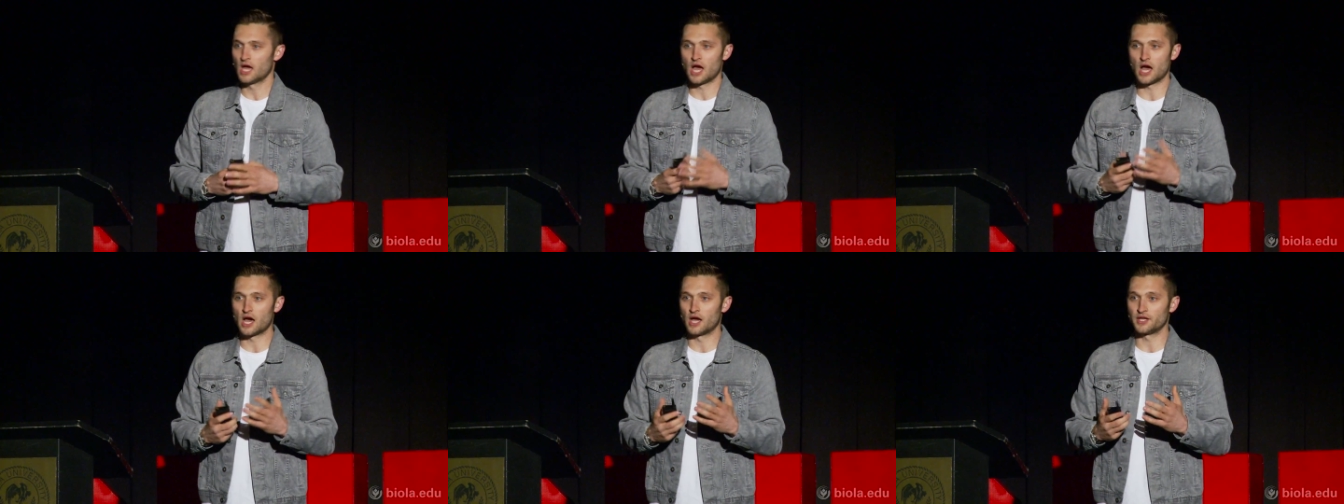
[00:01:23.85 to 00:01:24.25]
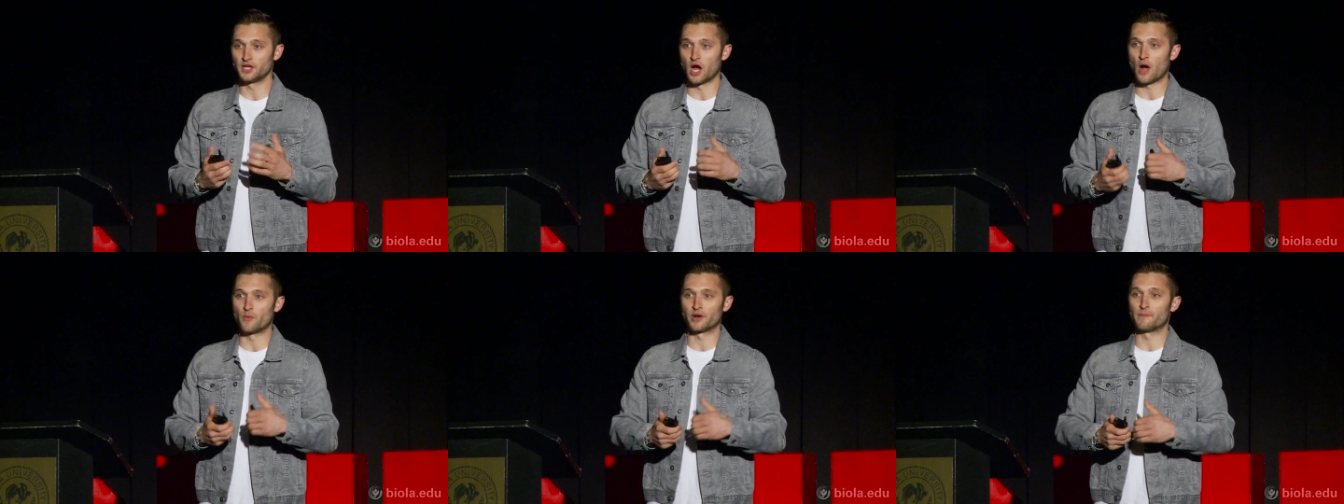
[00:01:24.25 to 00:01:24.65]
Uh, you
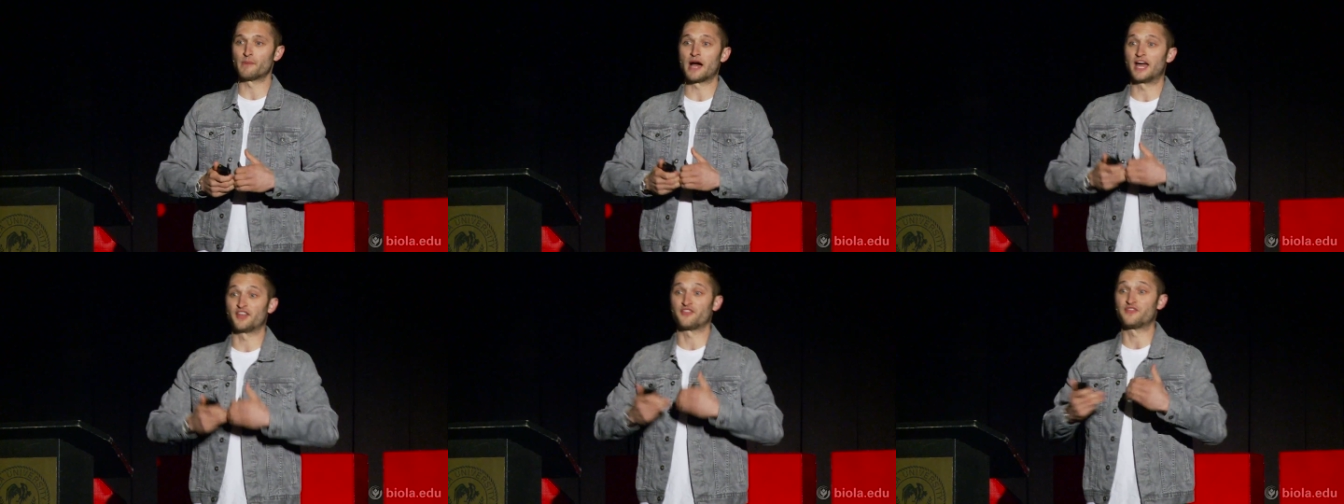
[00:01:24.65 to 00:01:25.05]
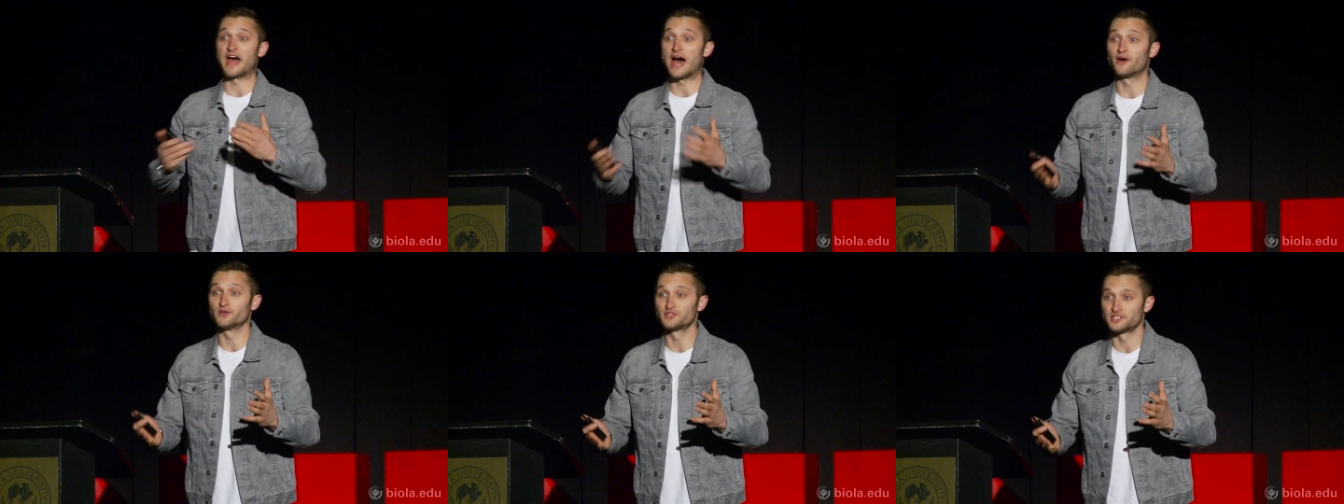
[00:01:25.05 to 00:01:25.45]
know, I want to buy a
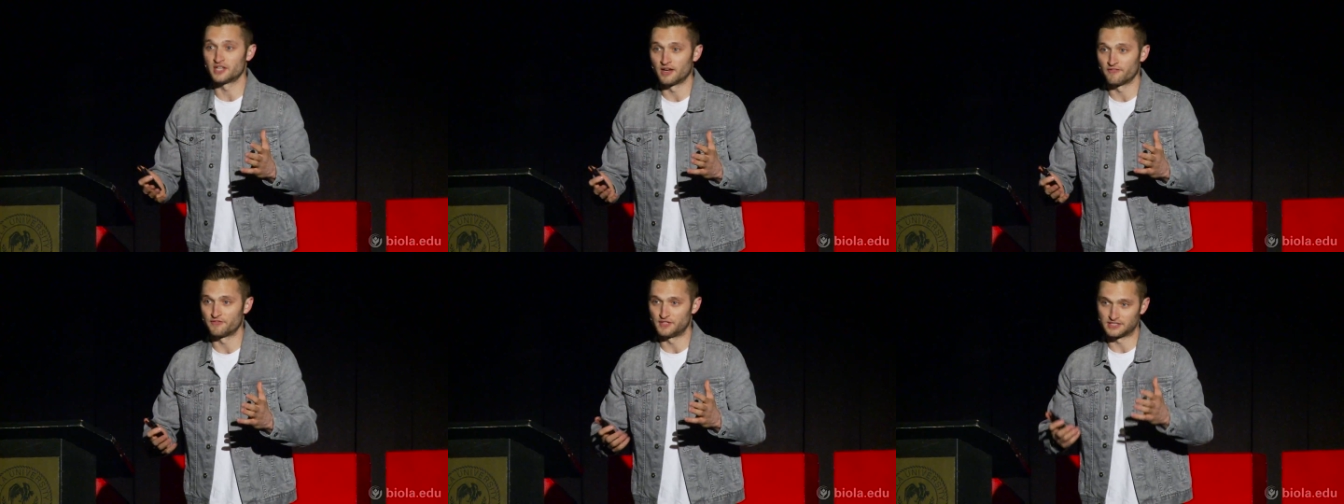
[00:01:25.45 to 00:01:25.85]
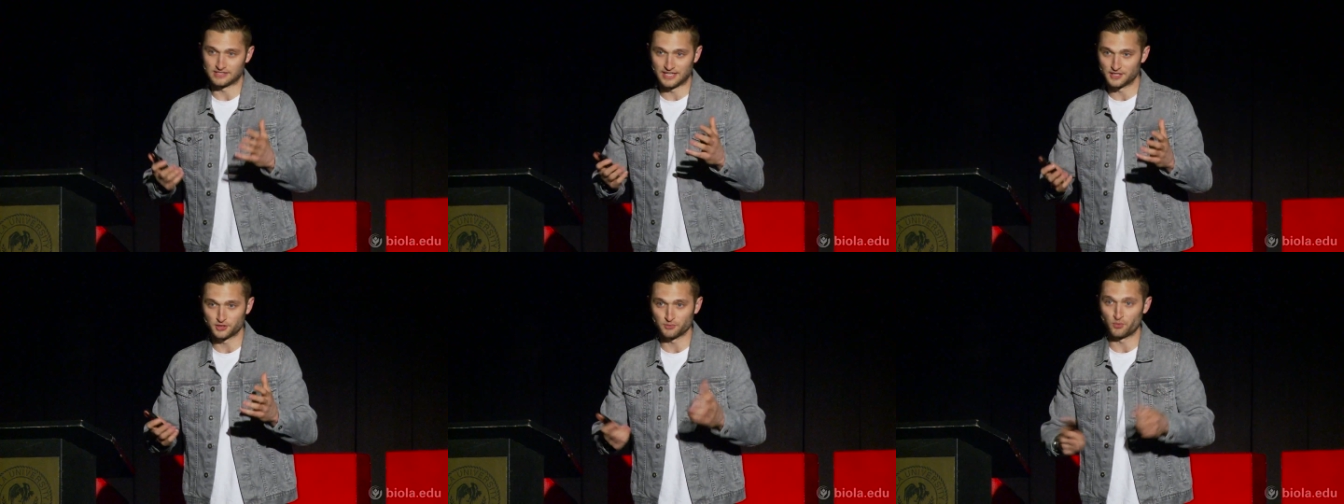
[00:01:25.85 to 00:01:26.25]
thousand of these
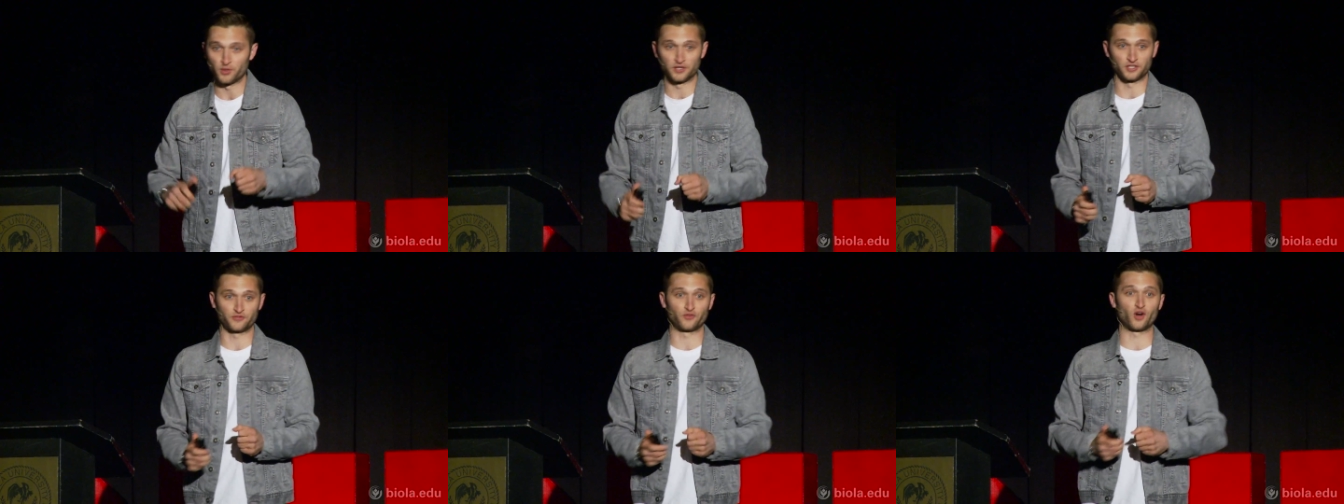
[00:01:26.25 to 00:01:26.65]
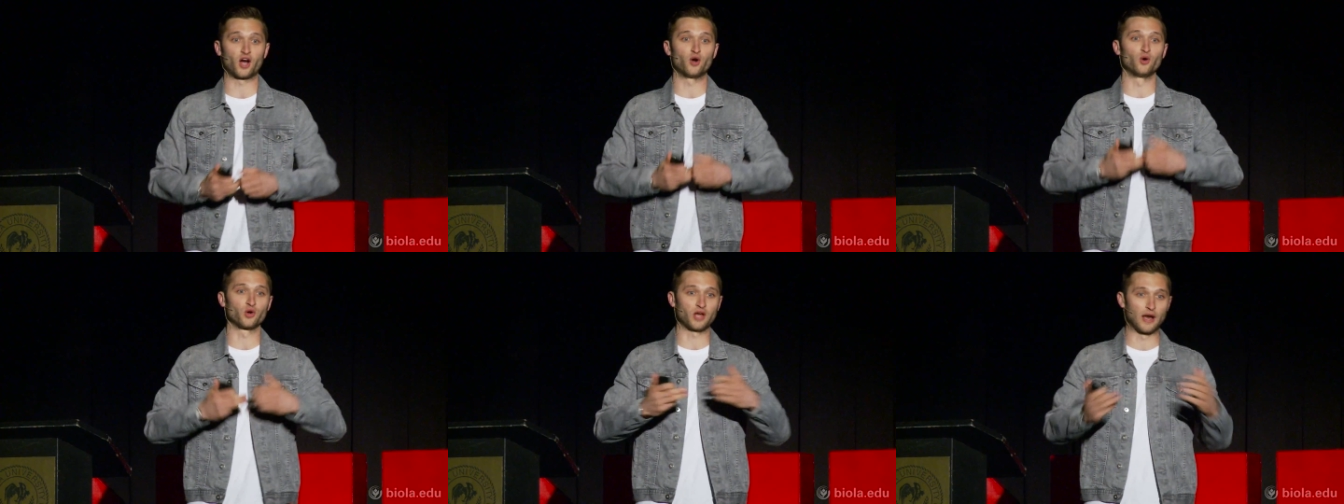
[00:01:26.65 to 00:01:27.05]
laser pointers for our
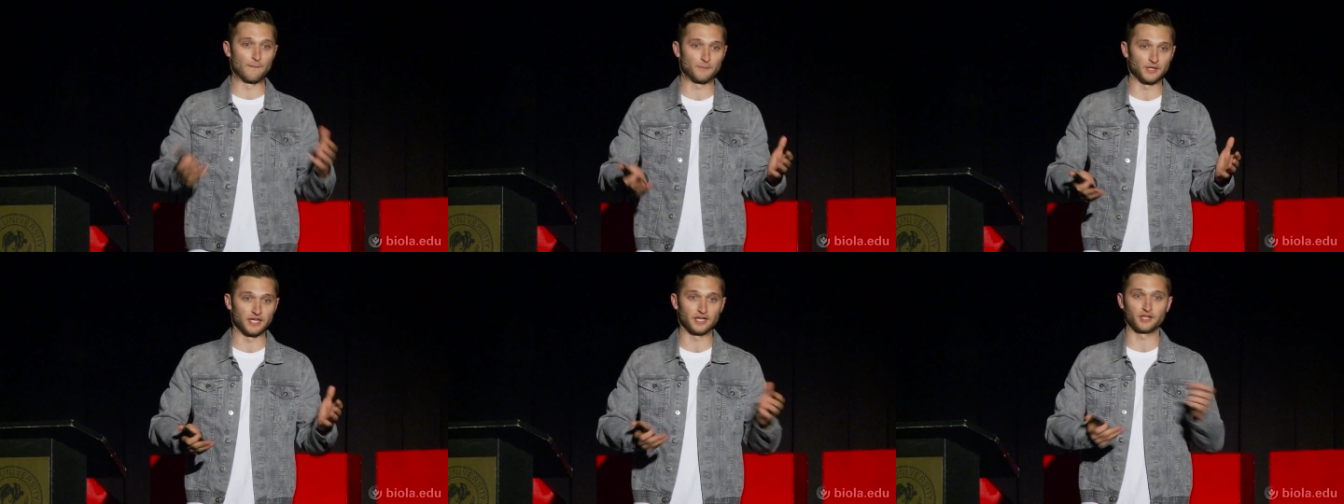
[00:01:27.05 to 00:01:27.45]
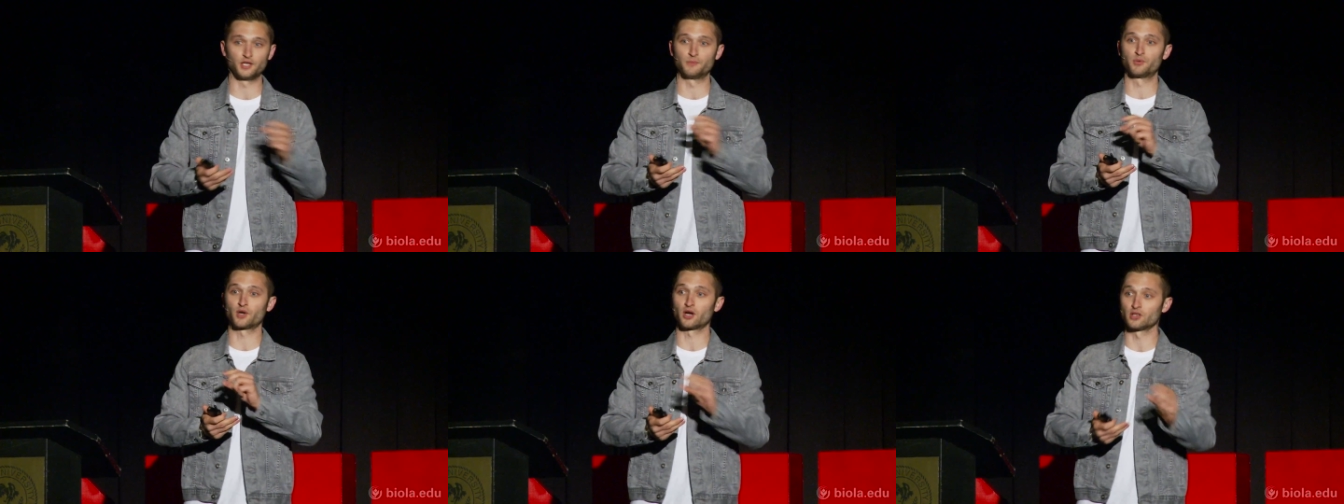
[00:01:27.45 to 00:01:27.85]
whole company. Can
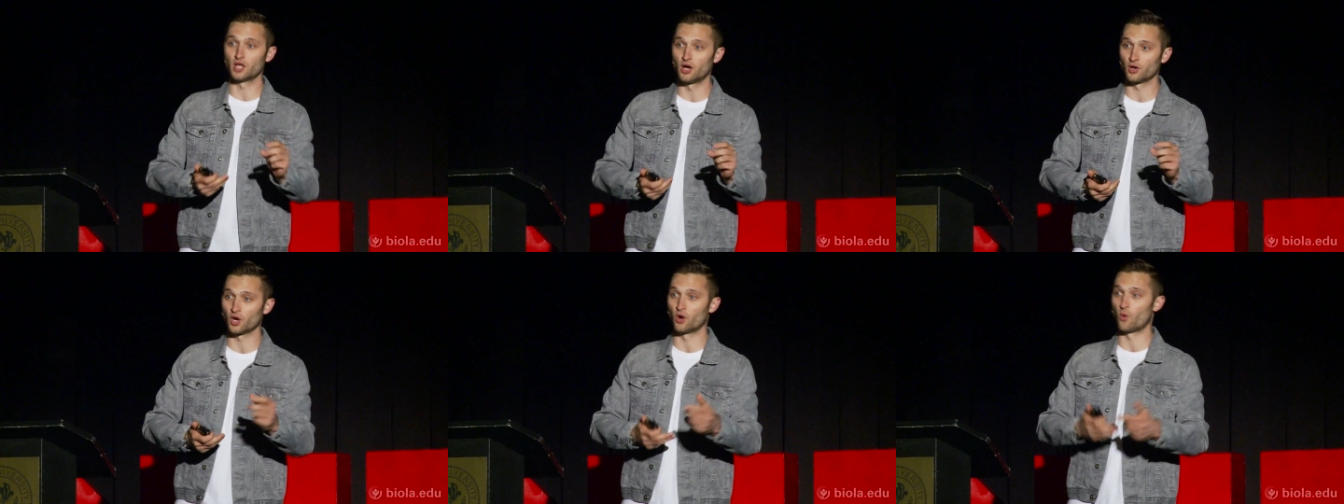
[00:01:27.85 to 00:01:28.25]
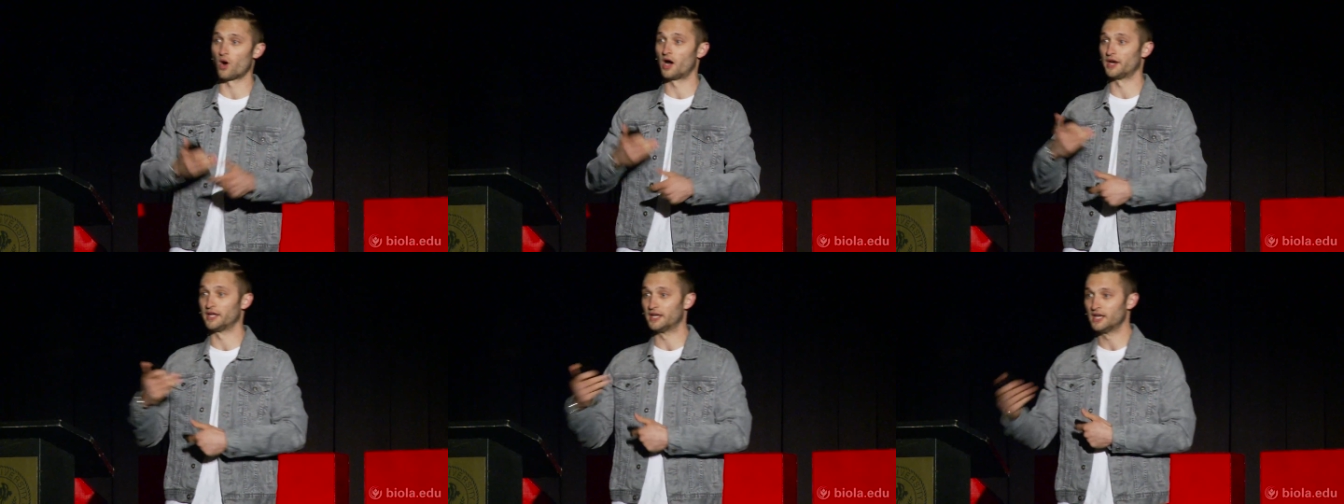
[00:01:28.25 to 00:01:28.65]
you put our logo
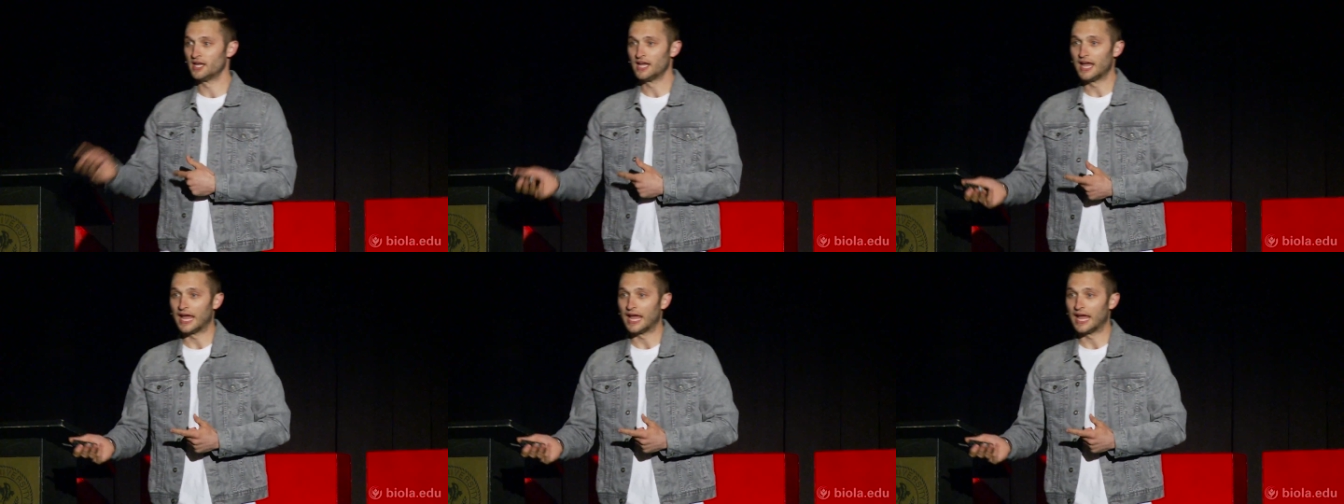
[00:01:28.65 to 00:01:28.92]
on it?